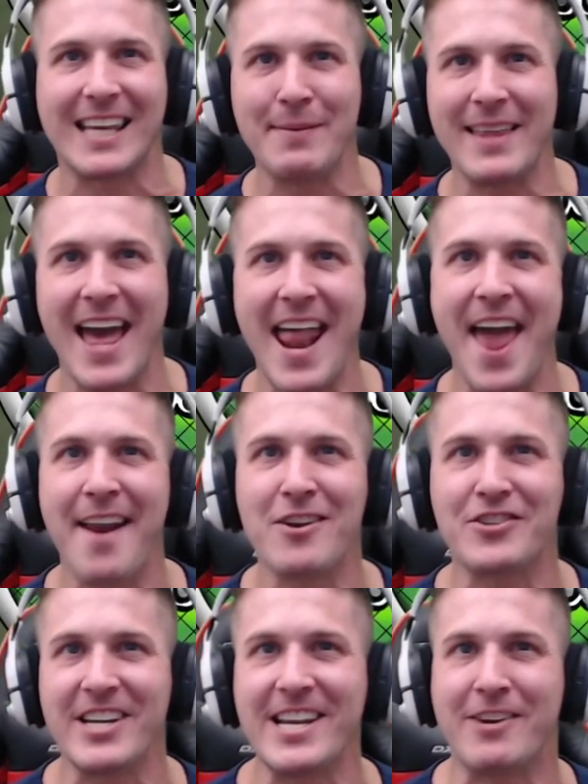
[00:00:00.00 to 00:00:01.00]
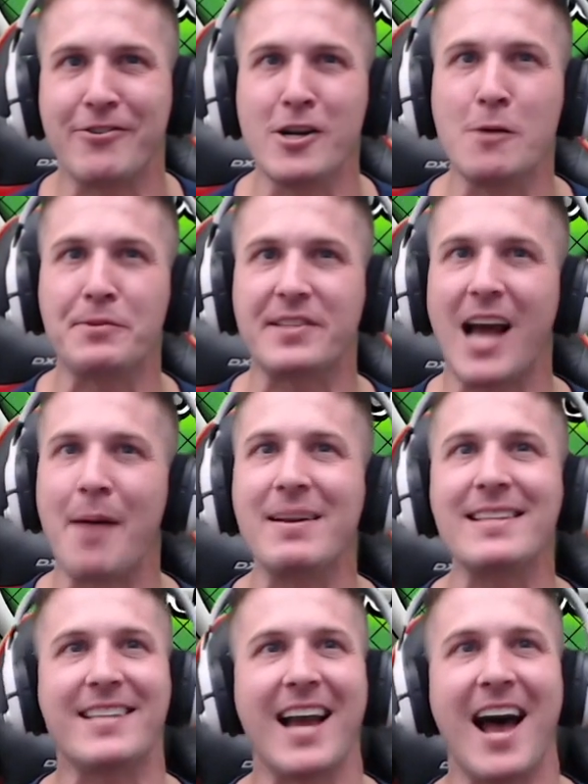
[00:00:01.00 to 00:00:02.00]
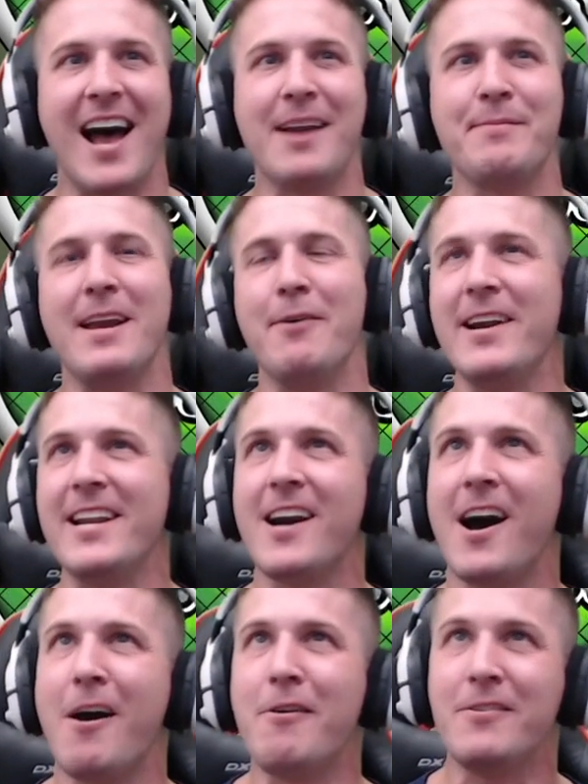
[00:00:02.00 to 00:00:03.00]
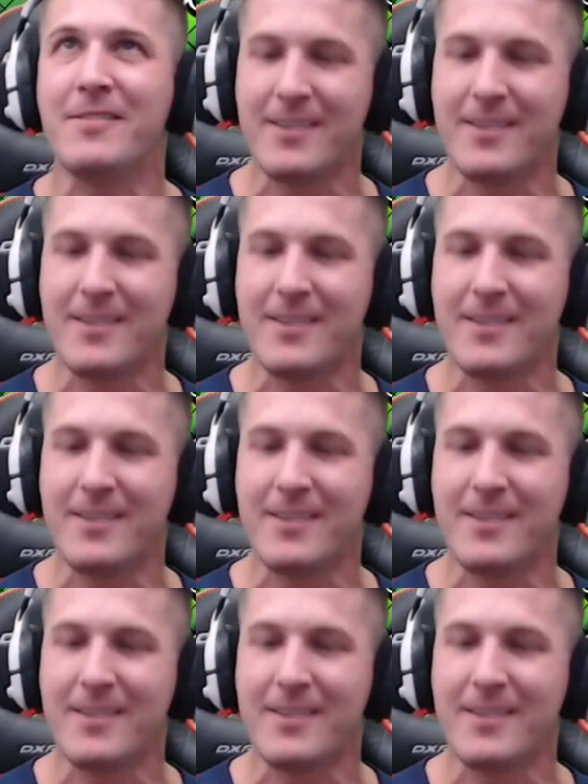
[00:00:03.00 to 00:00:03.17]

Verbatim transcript: Give me that energy. Group summon time. Here we go.